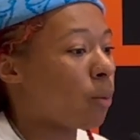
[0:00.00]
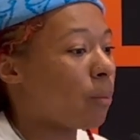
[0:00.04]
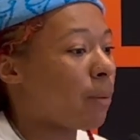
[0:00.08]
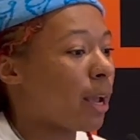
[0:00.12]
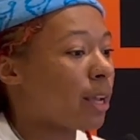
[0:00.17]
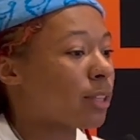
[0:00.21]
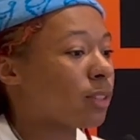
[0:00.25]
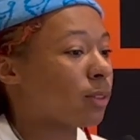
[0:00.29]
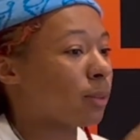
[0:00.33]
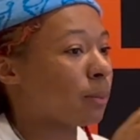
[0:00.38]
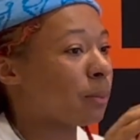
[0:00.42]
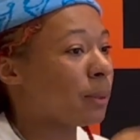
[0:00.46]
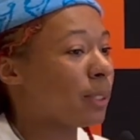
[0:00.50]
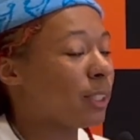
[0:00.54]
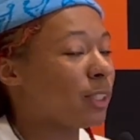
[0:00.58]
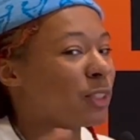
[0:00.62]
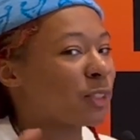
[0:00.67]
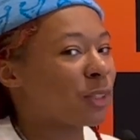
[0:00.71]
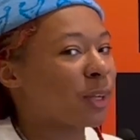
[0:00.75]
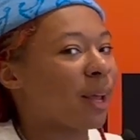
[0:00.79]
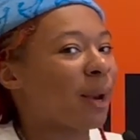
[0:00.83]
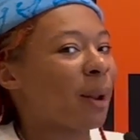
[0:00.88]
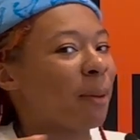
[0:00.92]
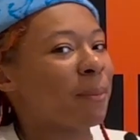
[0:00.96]
masterpiece
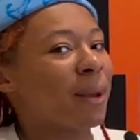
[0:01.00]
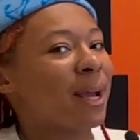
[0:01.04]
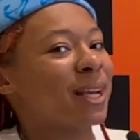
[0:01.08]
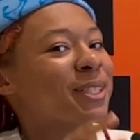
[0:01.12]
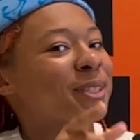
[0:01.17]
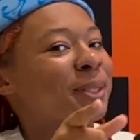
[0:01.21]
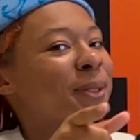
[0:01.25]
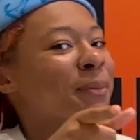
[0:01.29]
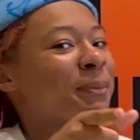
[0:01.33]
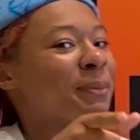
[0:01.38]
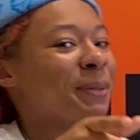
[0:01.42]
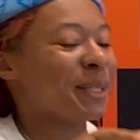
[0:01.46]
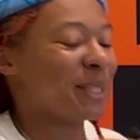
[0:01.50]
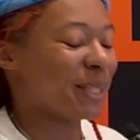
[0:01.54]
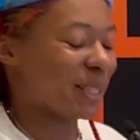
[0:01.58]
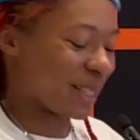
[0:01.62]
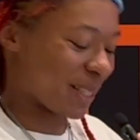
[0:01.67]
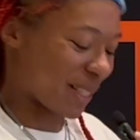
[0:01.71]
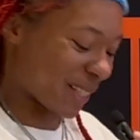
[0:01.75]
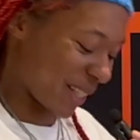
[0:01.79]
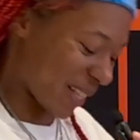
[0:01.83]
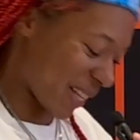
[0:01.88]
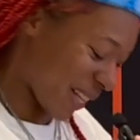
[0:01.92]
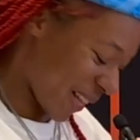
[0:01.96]
trying to masterpiece.